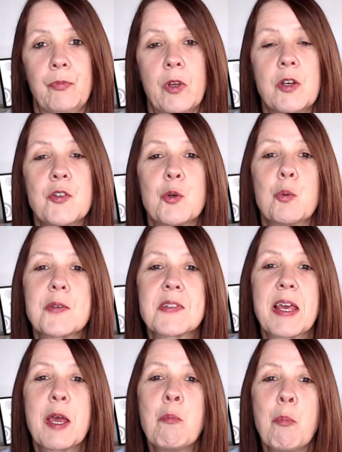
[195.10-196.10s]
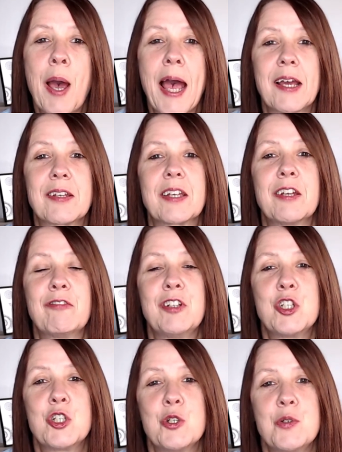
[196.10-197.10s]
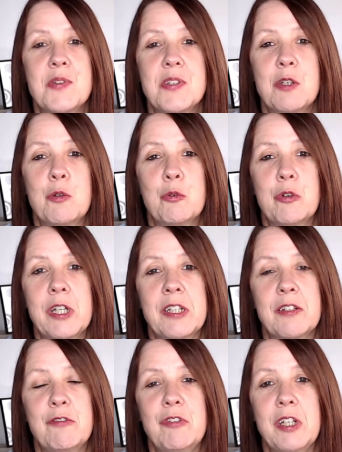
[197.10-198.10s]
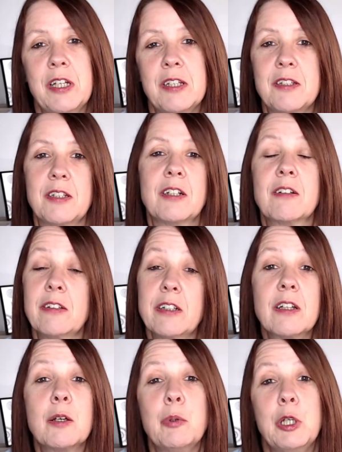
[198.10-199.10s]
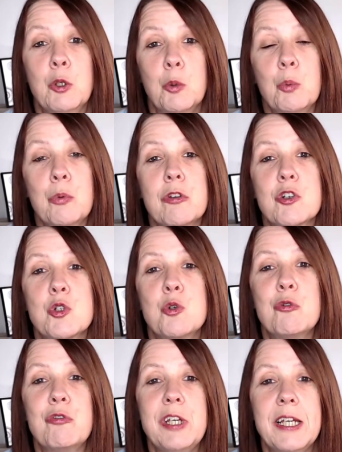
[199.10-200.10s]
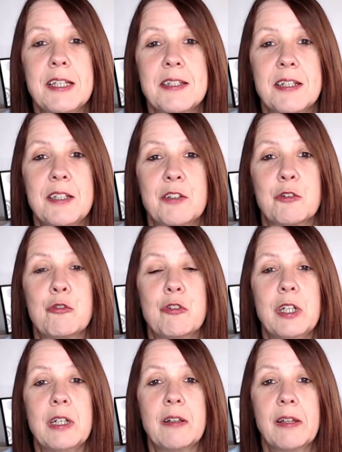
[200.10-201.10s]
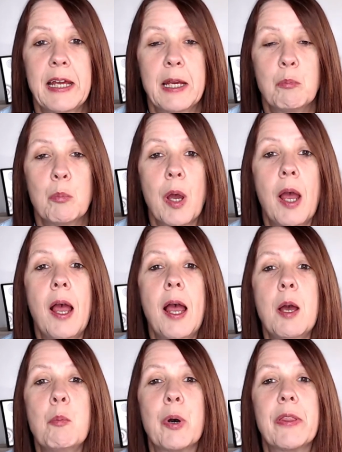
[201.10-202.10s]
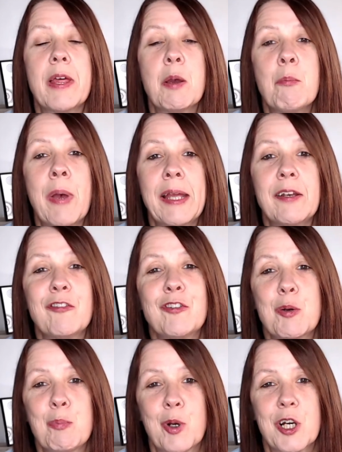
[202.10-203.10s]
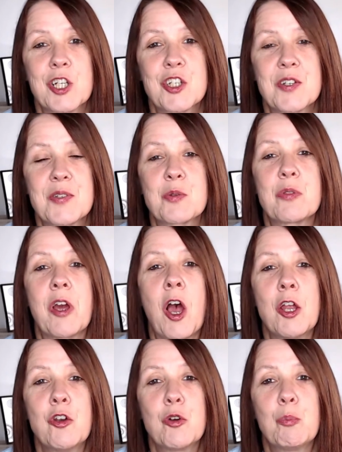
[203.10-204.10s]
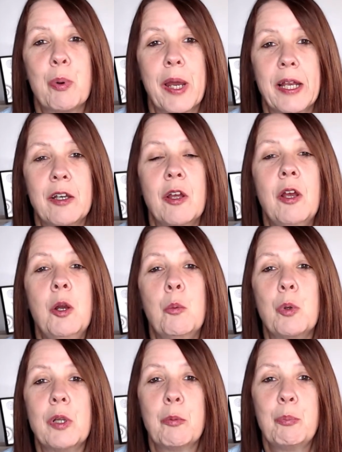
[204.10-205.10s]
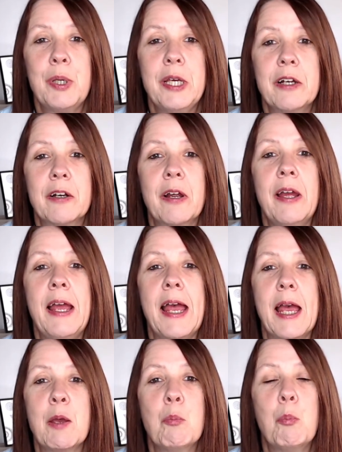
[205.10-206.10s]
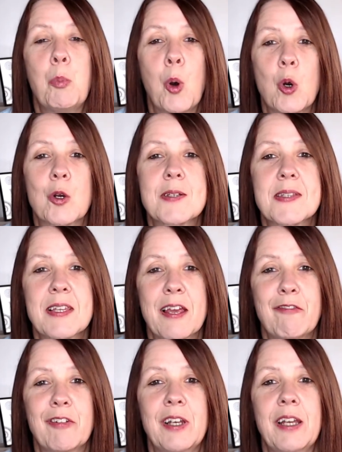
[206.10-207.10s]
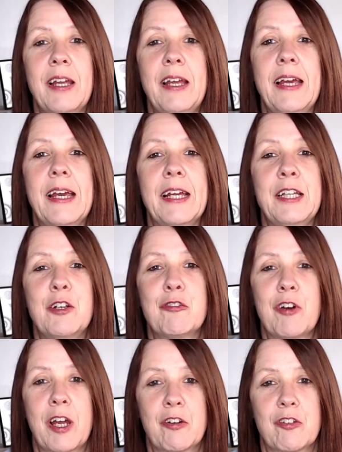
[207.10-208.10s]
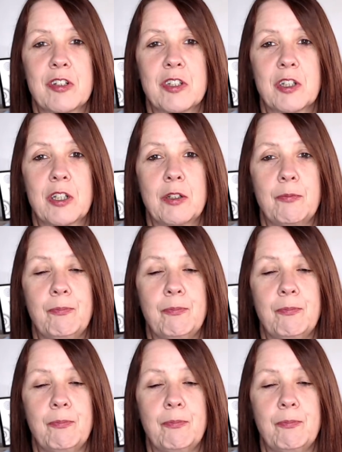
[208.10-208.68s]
So what's the impact if you choose zero rated VAT? Clearly we know there's no VAT to reclaim, but the amount of your purchase, so the £100, will appear in box 7 in your VAT return.